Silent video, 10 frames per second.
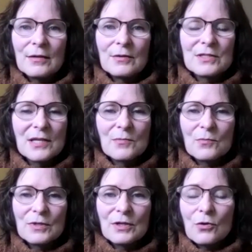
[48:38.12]

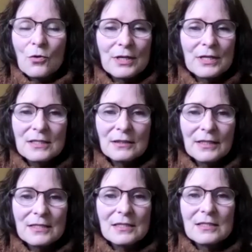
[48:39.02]
seeing, going into
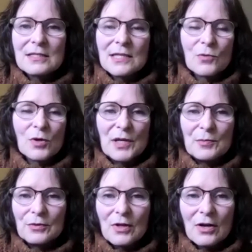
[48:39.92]
LinkedIn, seeing where
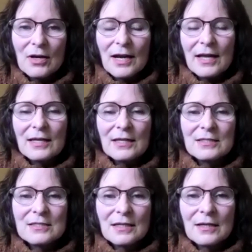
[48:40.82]
people are
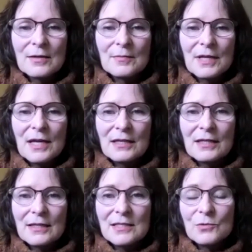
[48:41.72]
and
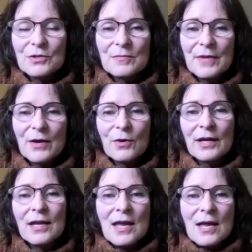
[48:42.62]
connecting with them that way.
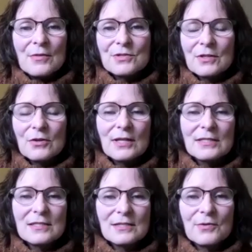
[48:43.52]
There's lots
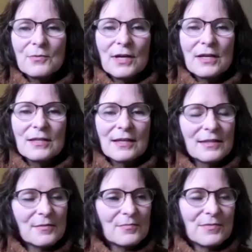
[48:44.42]
of different ways. Like
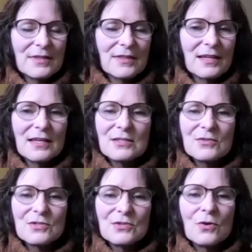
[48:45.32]
the thing is,
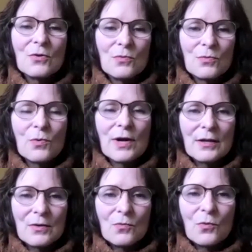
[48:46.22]
there's no
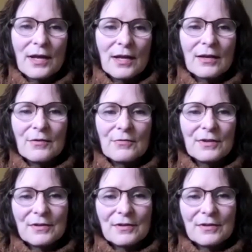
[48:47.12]
one way of